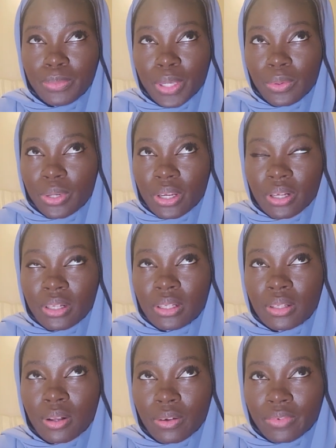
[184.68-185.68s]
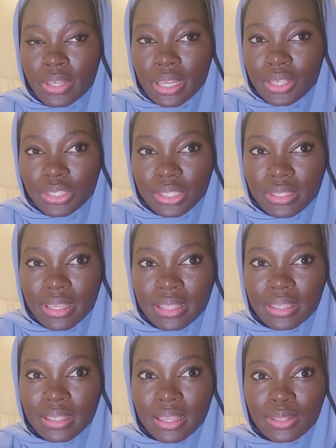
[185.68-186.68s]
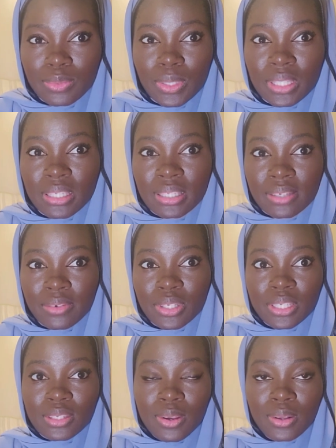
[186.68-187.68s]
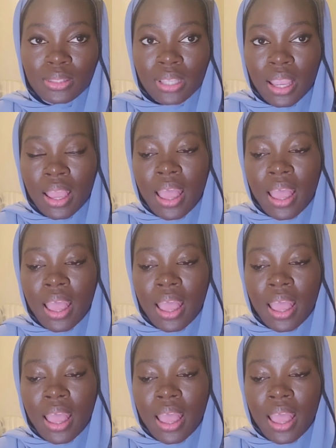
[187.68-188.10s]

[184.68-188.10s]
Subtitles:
builder of a nation, I think that's what the series is called.